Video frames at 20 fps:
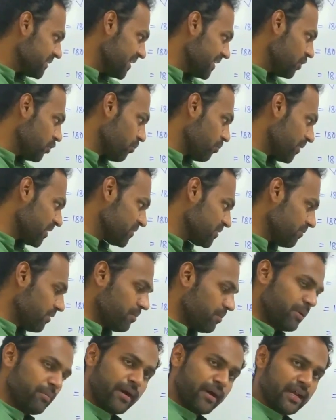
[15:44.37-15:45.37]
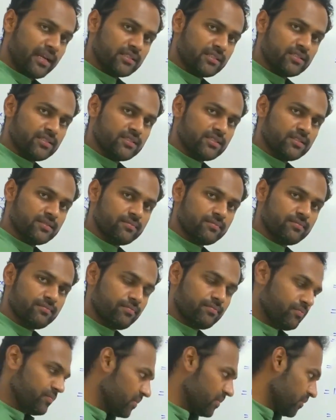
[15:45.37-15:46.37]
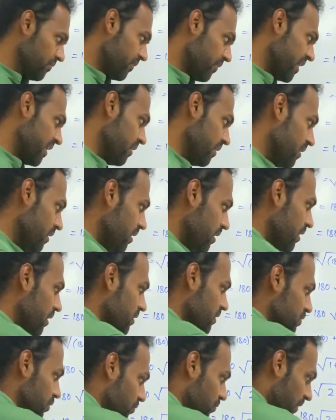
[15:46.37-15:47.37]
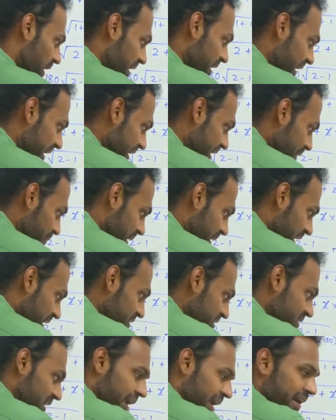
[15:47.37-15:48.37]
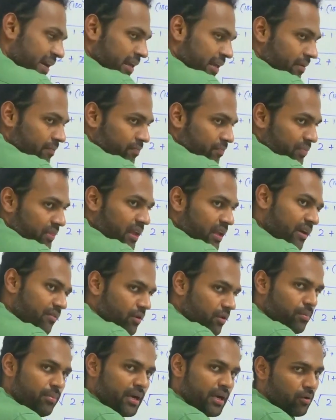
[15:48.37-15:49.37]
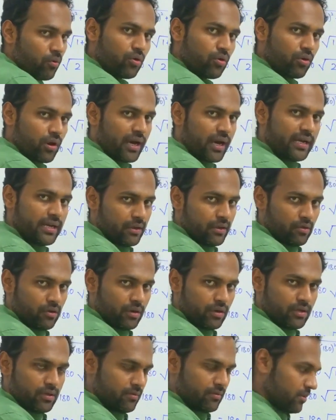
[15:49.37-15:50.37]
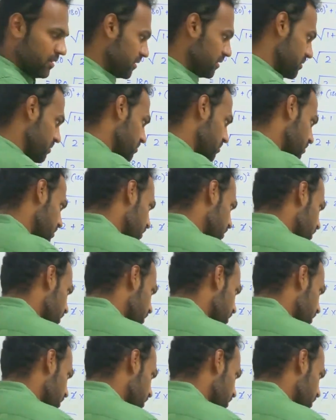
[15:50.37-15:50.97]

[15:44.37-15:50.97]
into plus will be minus. Fine. So 180 minus 90, it will be equal to 90 only. So